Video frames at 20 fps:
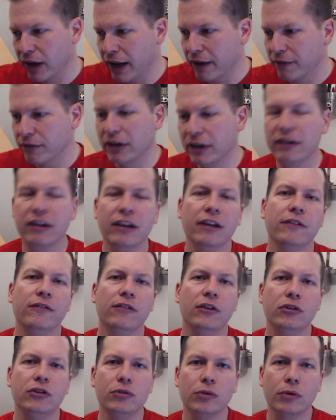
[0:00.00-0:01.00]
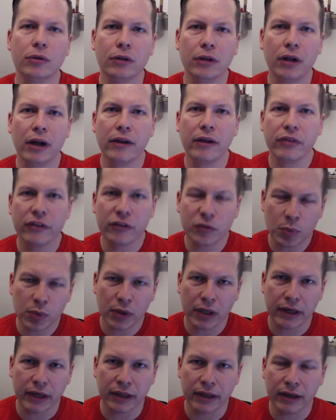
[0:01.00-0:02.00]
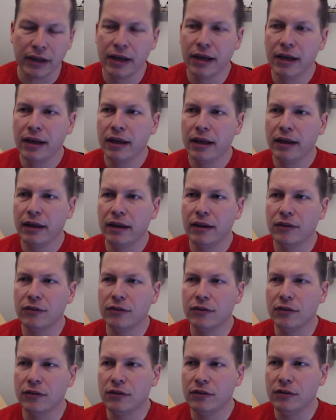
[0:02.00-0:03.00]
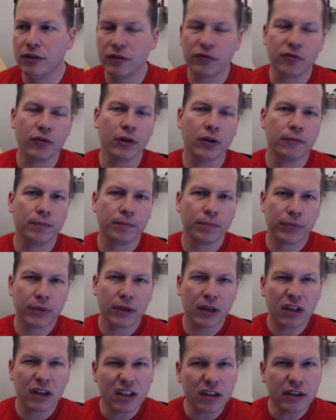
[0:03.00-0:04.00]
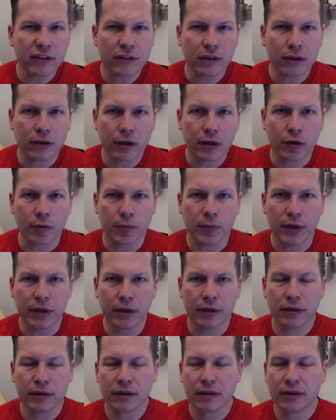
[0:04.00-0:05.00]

every individual on this planet is different, at least a little bit,